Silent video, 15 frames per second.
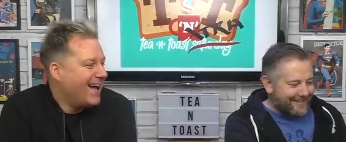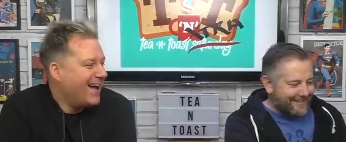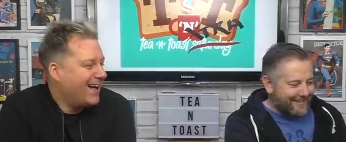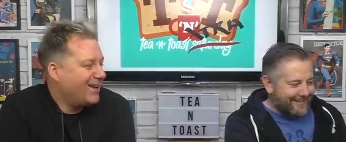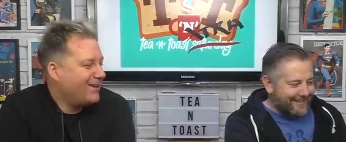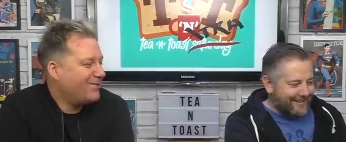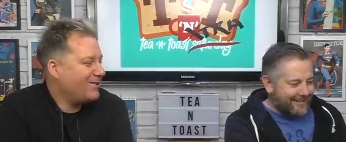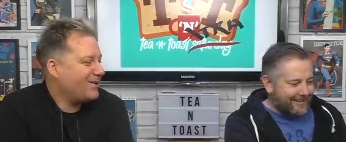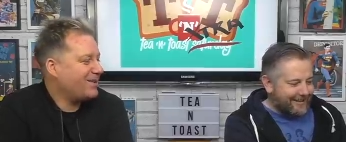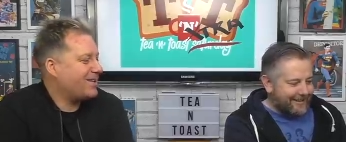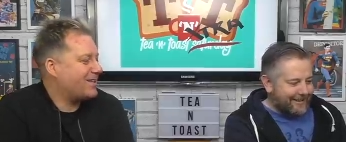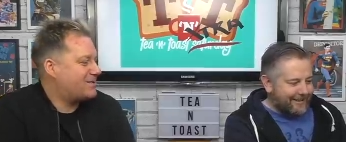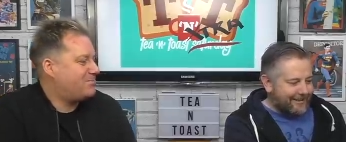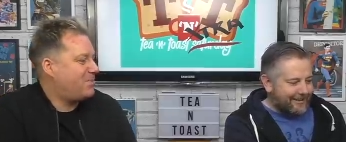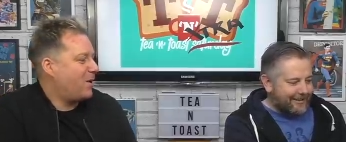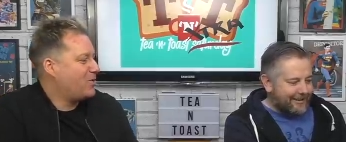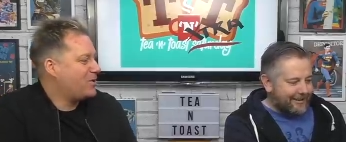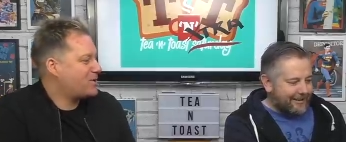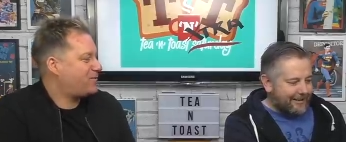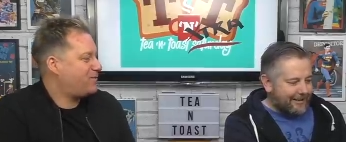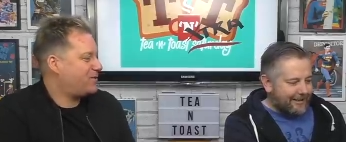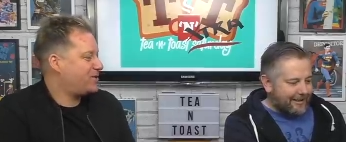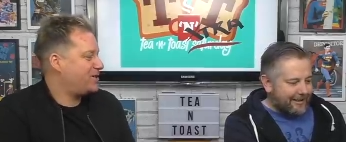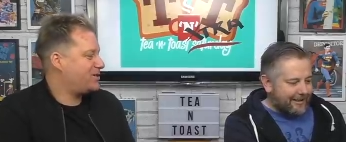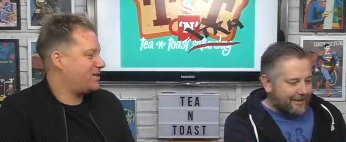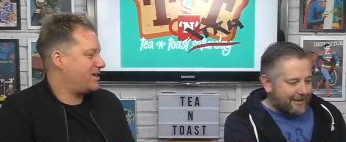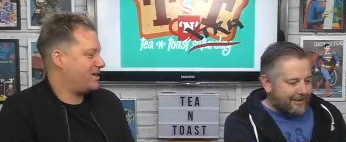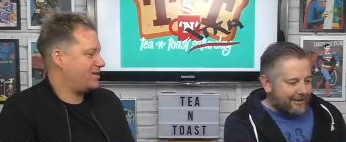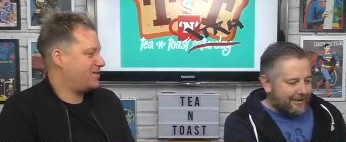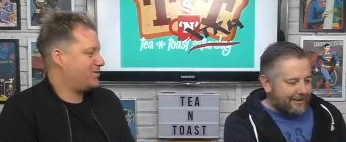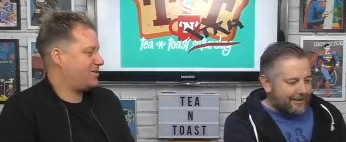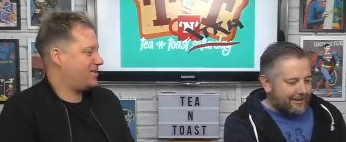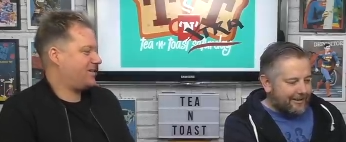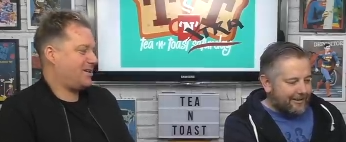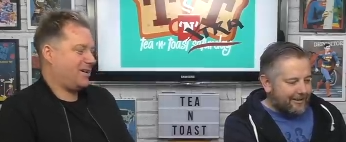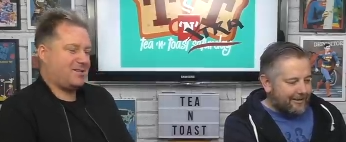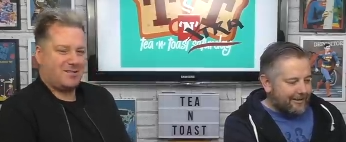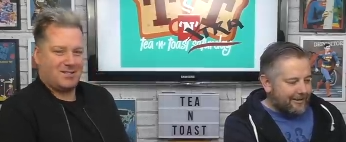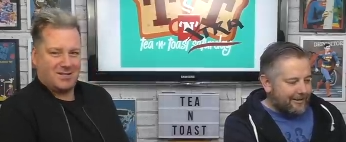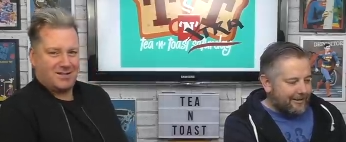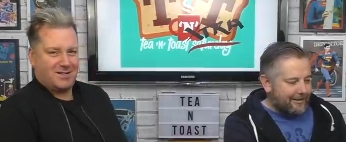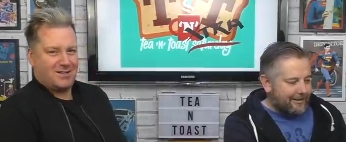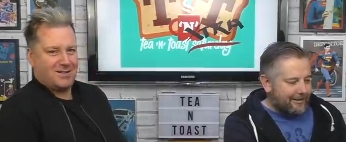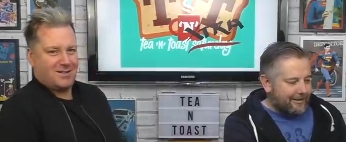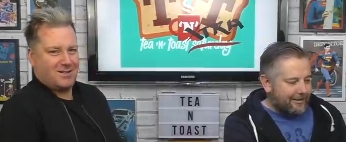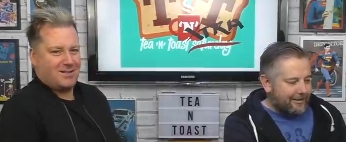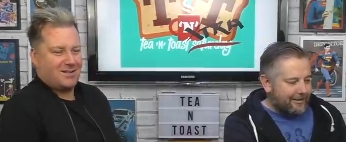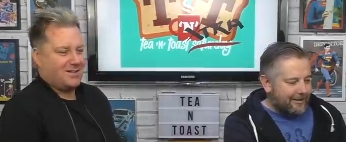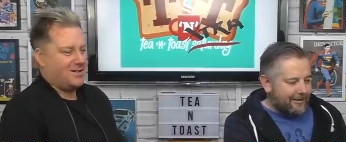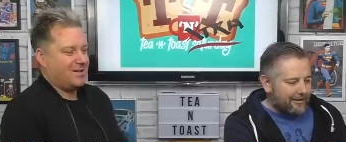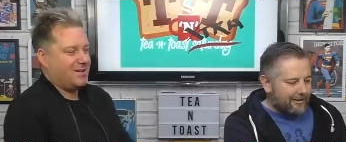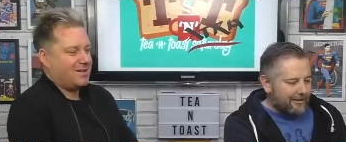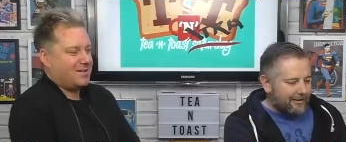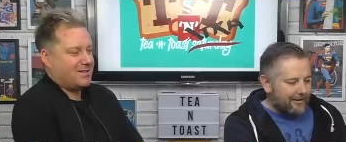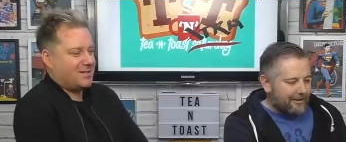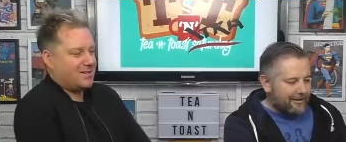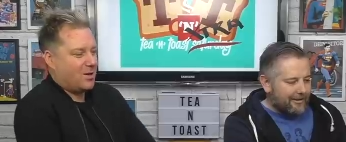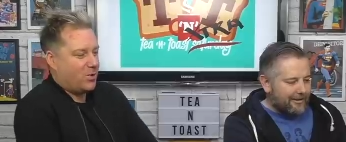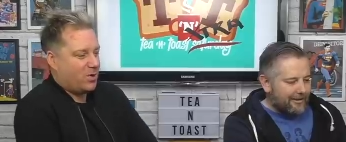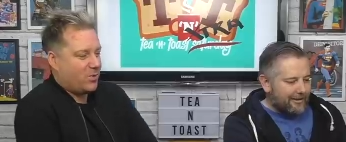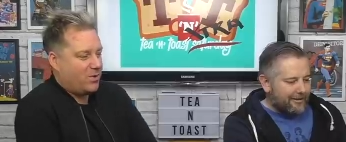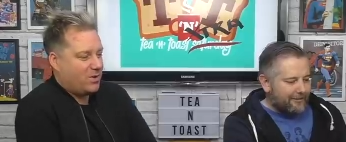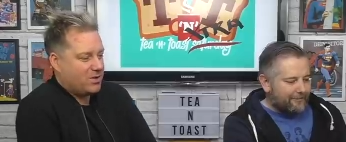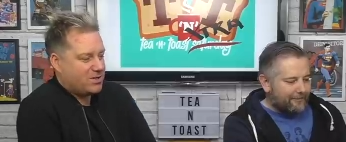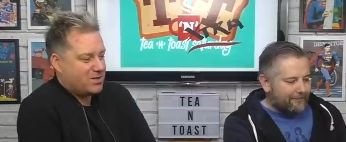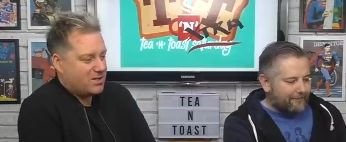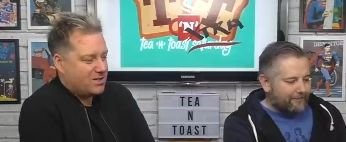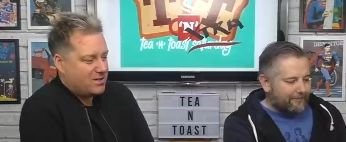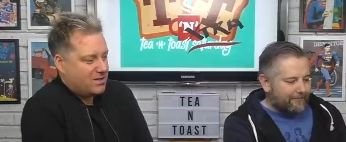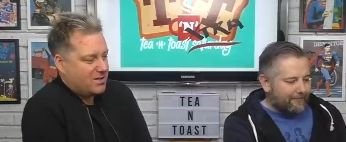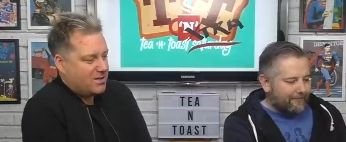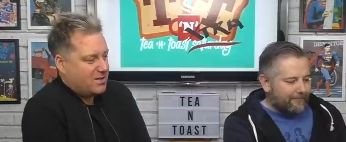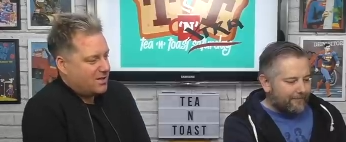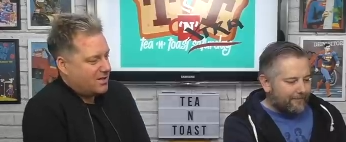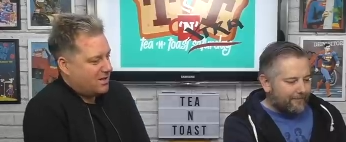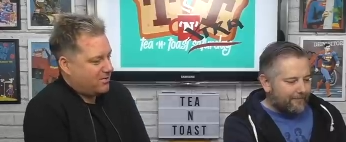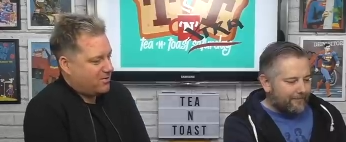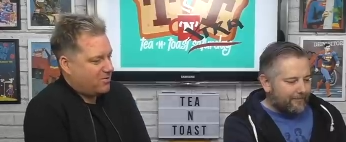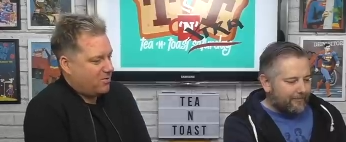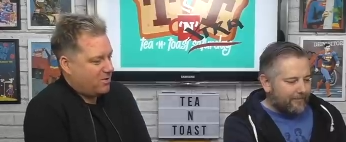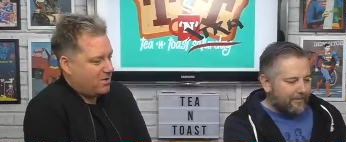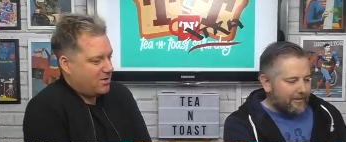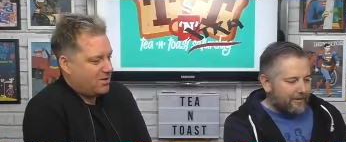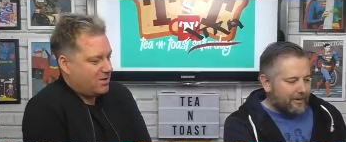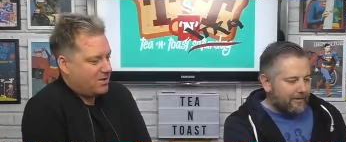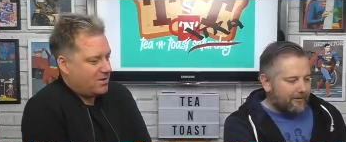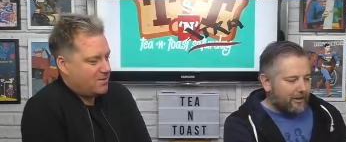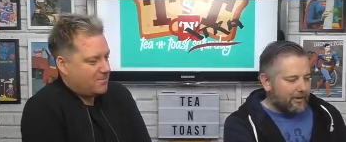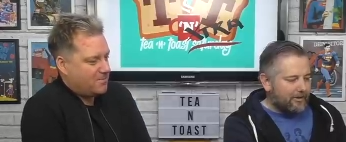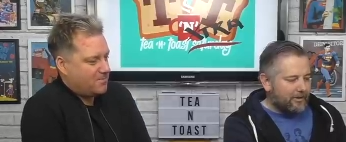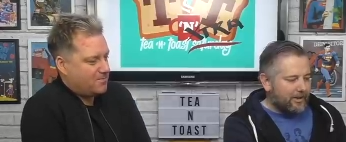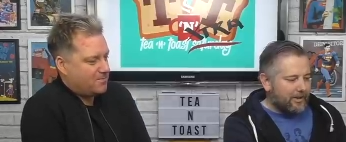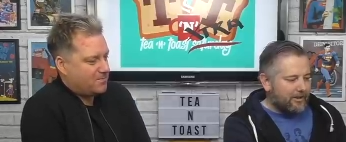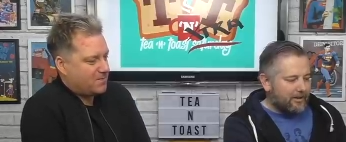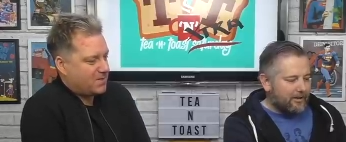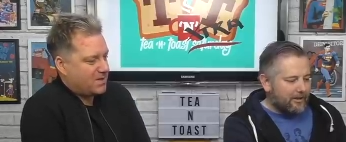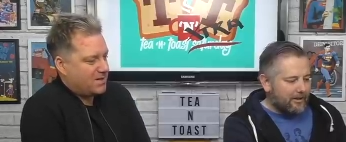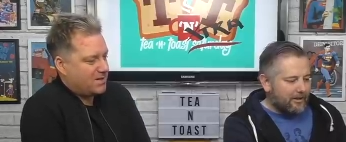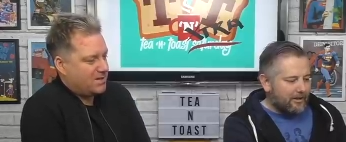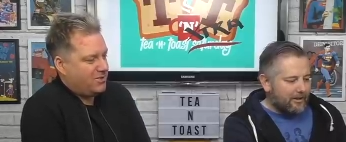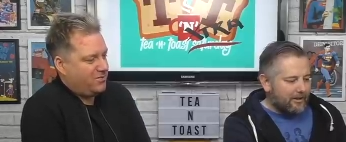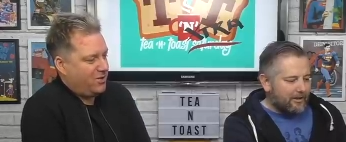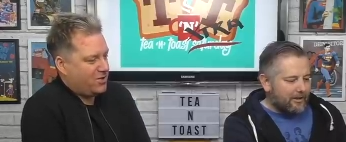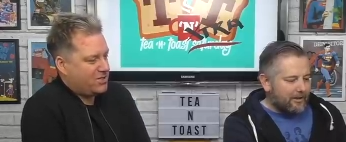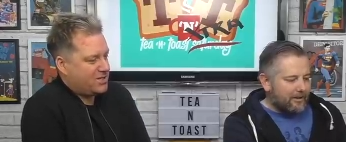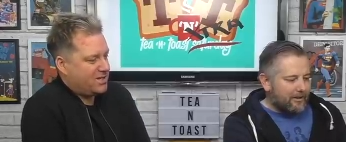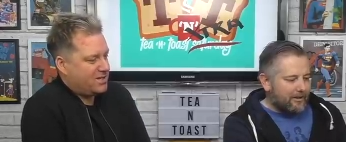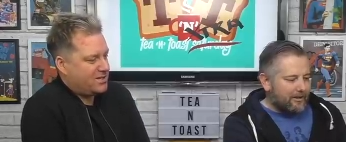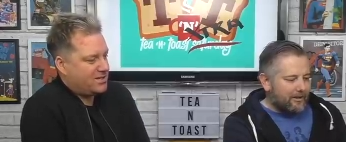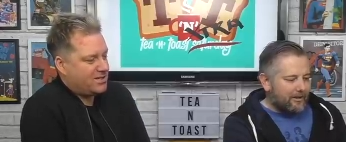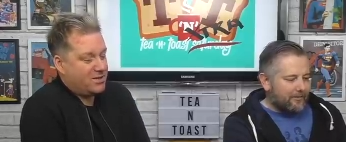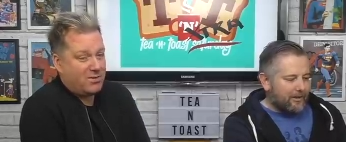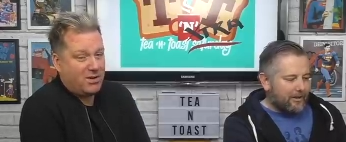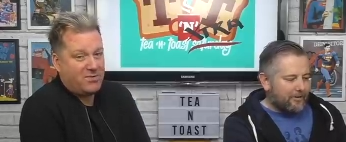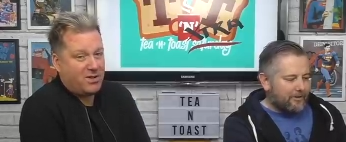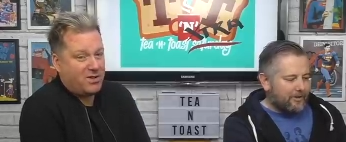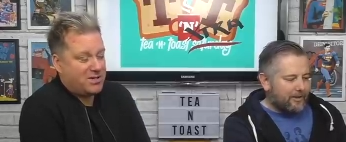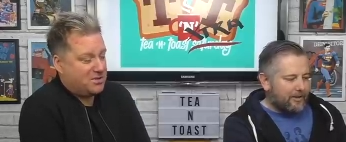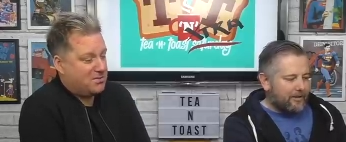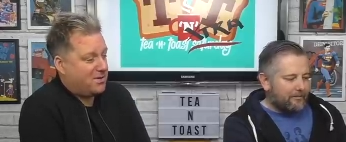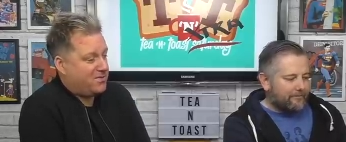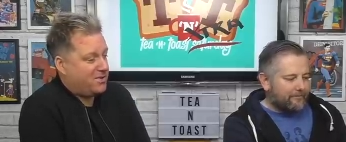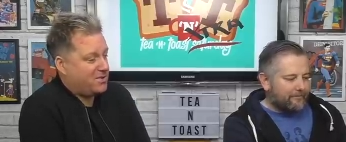Speaker 1: I love that. That's bonus footage. That is just in case you didn't didn't know what it was. Uh, go on. I've lost it. You've lost it. I've you lost have, it. You have